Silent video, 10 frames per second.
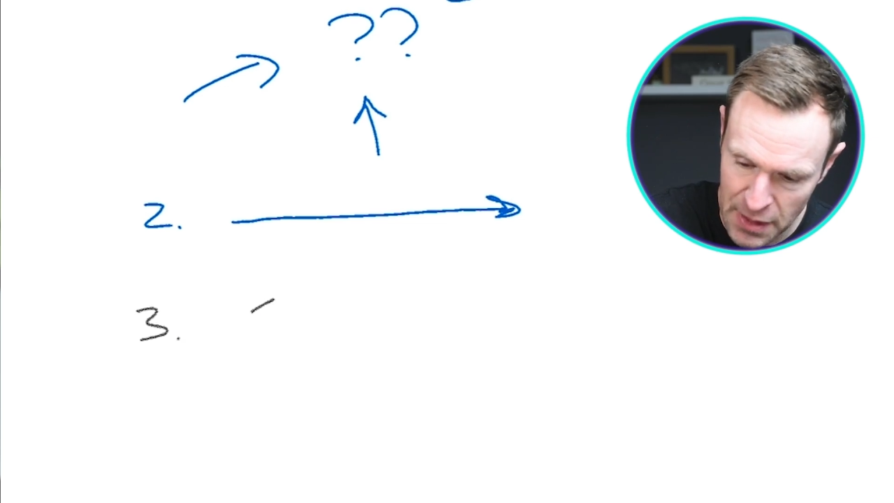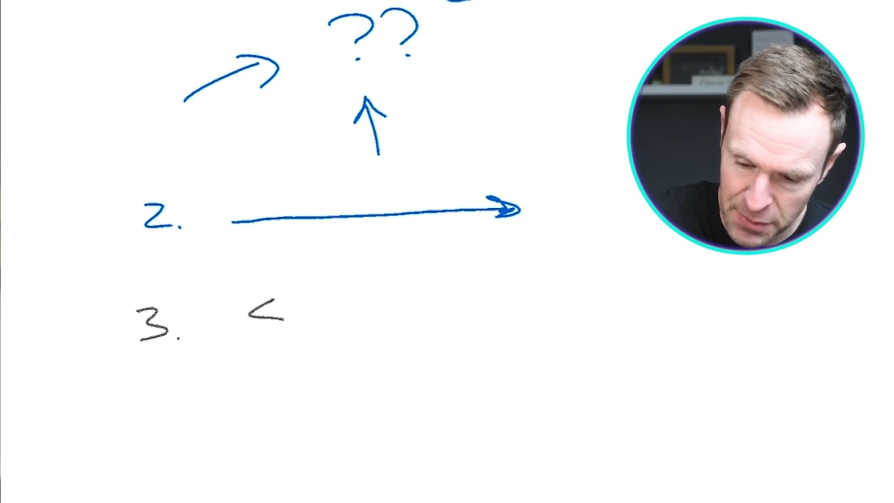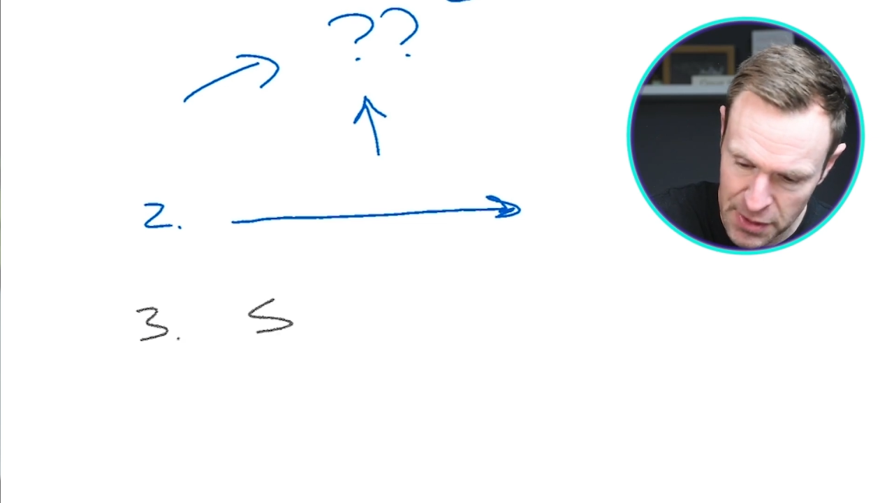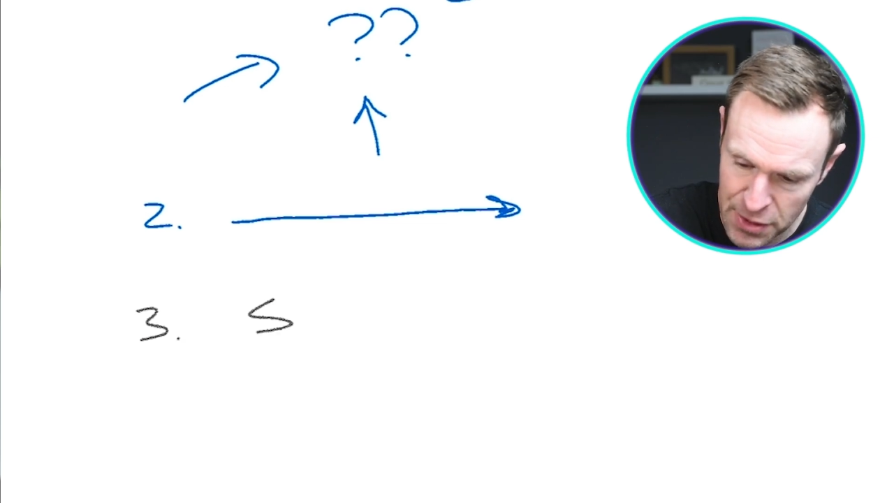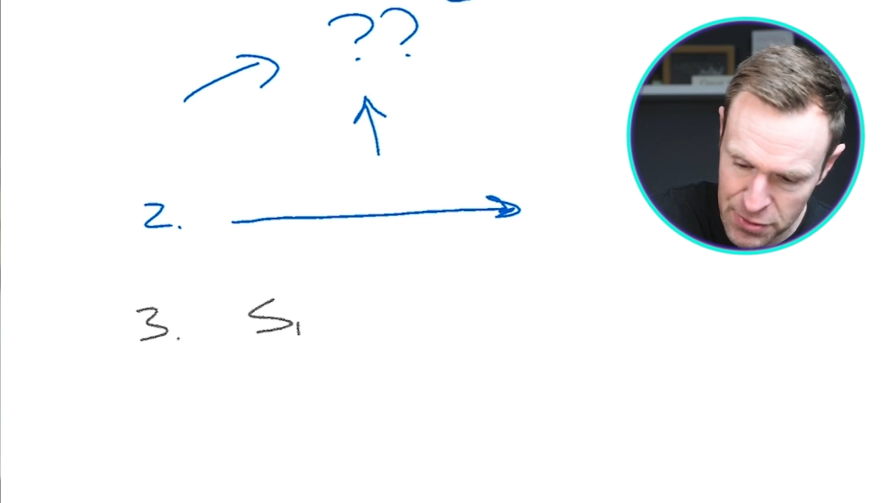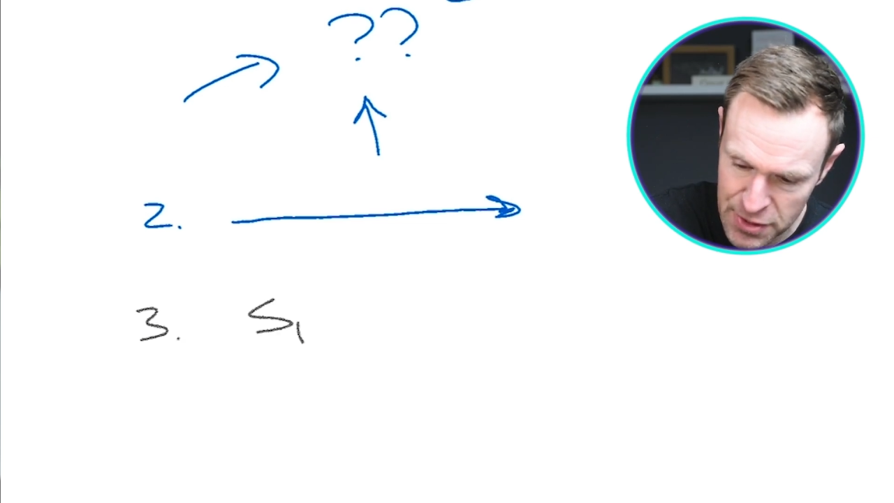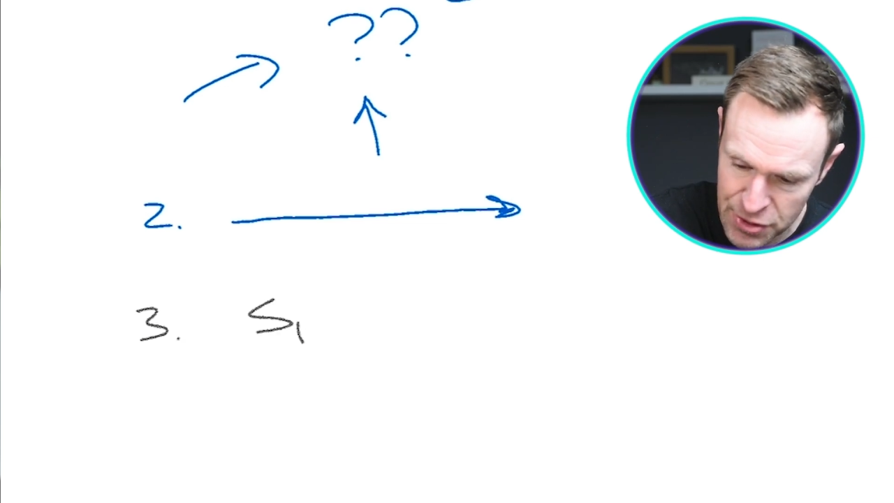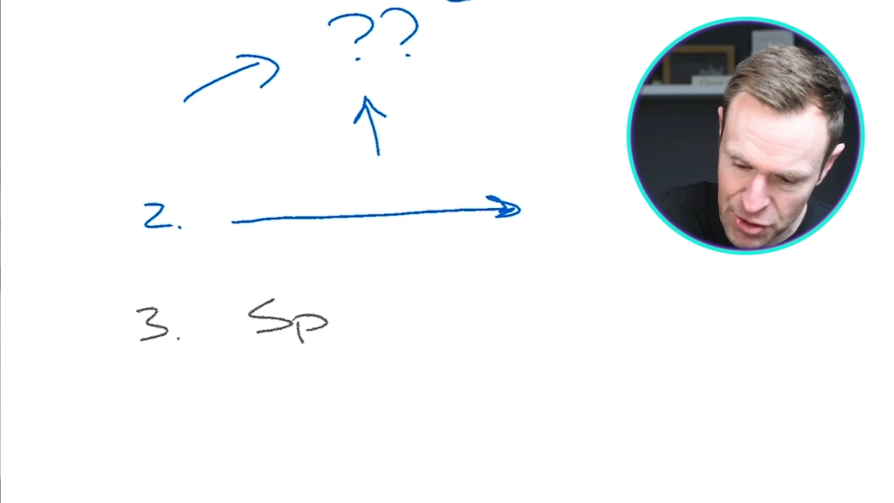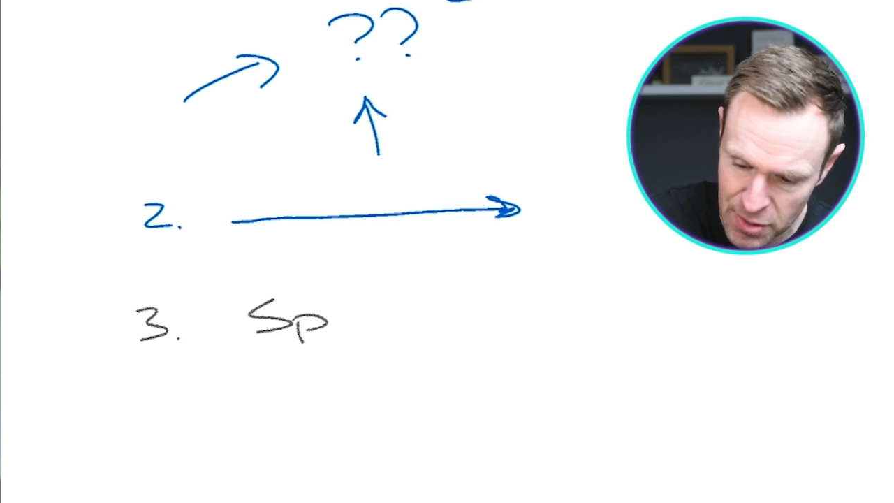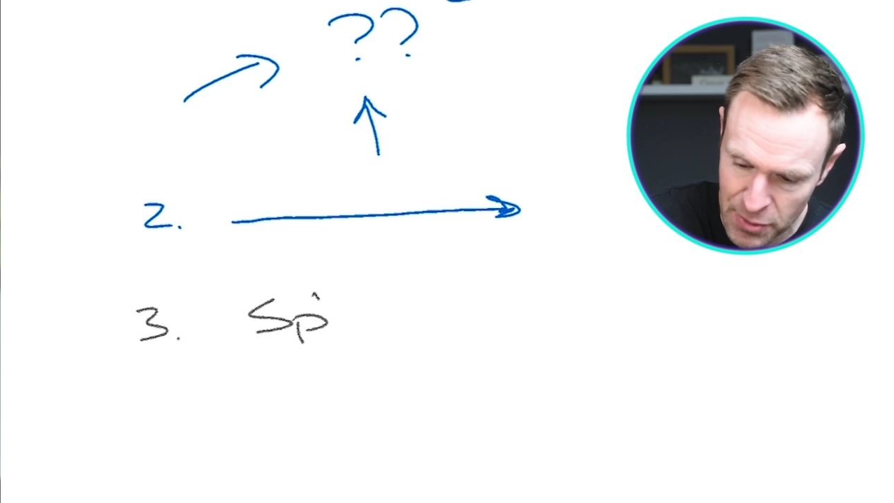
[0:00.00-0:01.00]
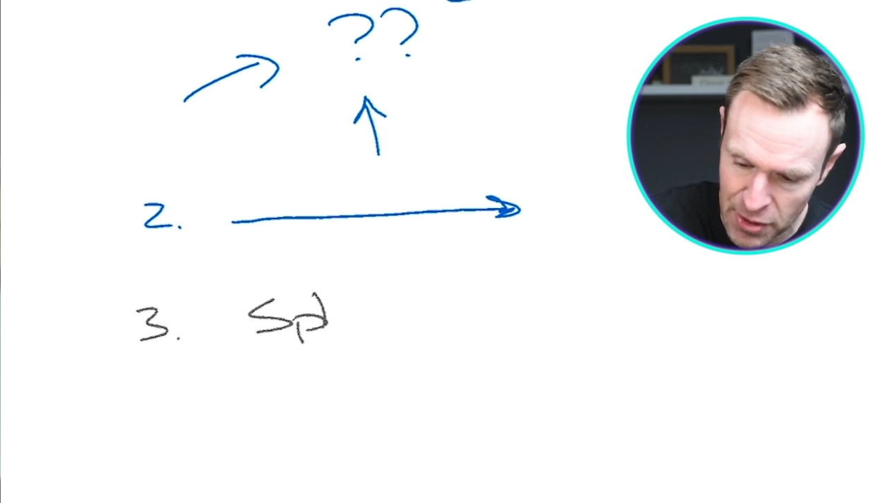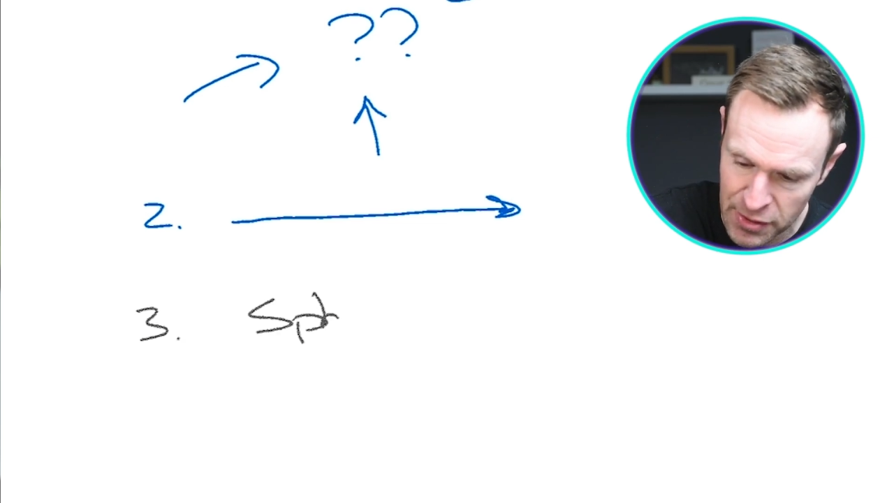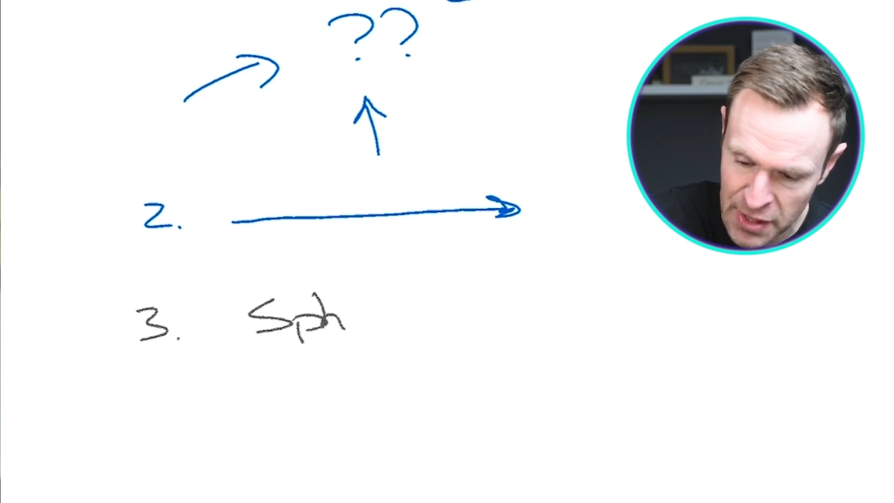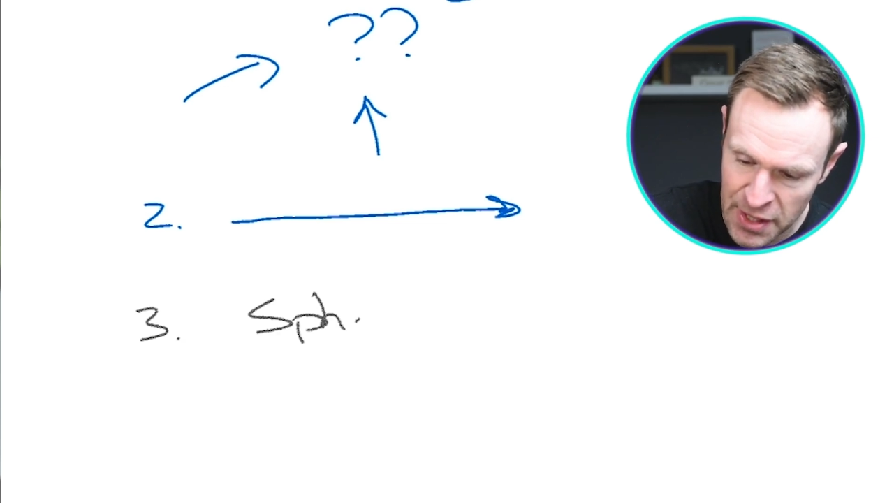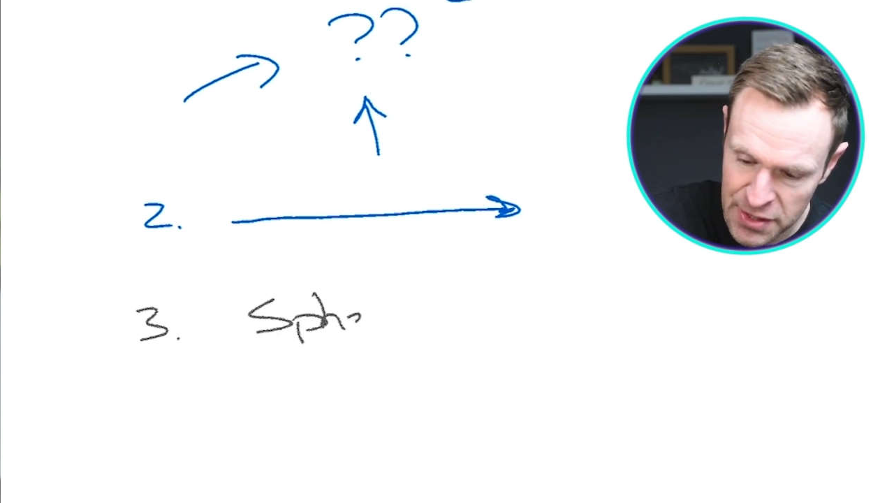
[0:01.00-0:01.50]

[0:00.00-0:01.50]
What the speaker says: I'm going to use this term called